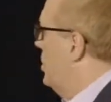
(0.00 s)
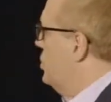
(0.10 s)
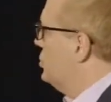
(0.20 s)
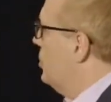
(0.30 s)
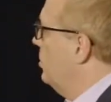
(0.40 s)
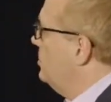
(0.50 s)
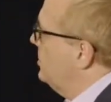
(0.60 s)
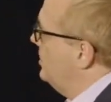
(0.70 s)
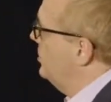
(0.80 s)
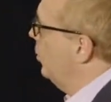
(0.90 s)
So,
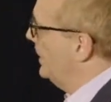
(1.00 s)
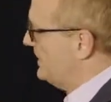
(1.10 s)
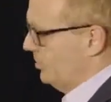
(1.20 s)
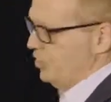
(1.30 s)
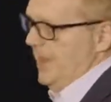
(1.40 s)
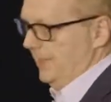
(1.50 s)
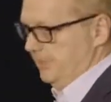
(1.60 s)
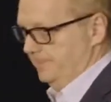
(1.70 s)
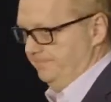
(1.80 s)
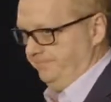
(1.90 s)
what's the
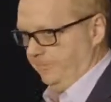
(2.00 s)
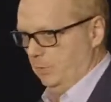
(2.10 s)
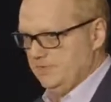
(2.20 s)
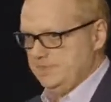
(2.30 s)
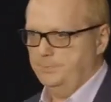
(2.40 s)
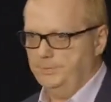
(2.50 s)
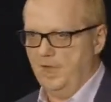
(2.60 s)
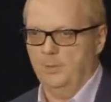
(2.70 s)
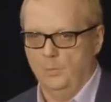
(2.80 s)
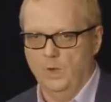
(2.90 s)
challenge? What's the
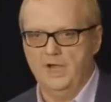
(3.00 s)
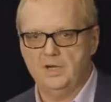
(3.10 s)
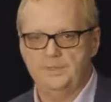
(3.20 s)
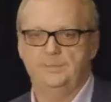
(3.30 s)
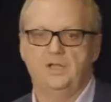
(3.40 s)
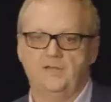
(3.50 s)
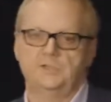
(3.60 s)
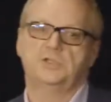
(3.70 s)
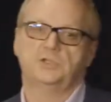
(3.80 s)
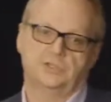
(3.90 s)
problem? Why are people
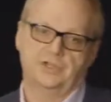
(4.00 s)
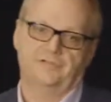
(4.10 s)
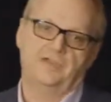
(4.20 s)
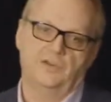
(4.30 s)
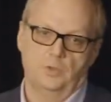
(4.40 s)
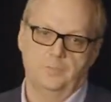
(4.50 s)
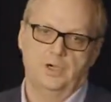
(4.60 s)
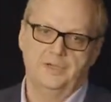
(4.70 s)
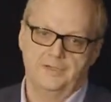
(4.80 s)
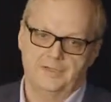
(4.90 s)
having such a tough time with
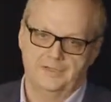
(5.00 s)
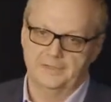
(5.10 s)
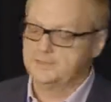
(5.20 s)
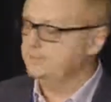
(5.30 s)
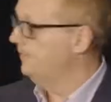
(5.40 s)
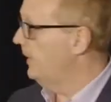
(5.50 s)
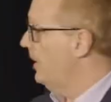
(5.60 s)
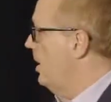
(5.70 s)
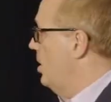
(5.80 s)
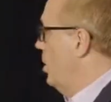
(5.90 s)
marketing analytics?
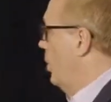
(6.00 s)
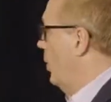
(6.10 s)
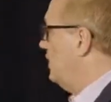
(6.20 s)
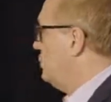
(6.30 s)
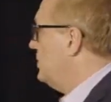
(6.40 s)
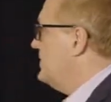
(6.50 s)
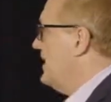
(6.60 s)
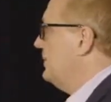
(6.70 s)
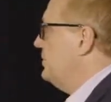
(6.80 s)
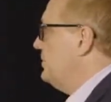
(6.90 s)
Well, it turns
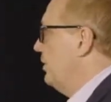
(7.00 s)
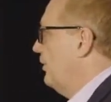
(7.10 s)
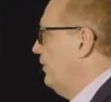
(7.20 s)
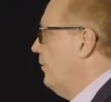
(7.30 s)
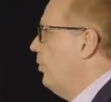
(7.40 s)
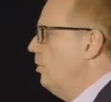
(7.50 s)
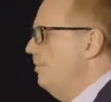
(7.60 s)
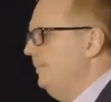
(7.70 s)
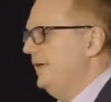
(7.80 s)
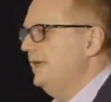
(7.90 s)
out that there are four
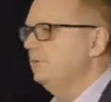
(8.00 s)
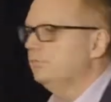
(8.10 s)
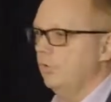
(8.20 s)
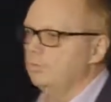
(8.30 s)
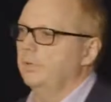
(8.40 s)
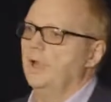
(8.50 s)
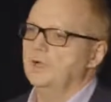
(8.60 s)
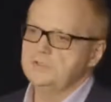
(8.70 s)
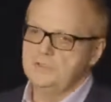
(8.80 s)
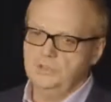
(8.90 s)
big
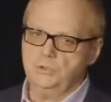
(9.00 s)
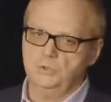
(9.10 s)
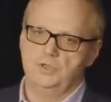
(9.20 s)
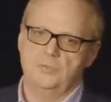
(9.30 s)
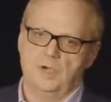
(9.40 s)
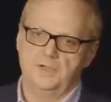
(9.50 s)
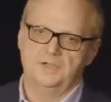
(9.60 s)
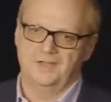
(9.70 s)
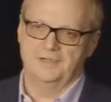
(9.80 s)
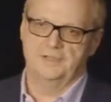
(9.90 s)
roadblocks to doing
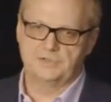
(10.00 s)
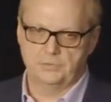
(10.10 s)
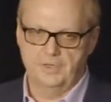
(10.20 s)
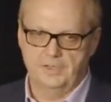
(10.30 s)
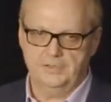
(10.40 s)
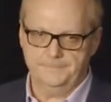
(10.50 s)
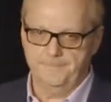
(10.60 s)
marketing analytics correctly.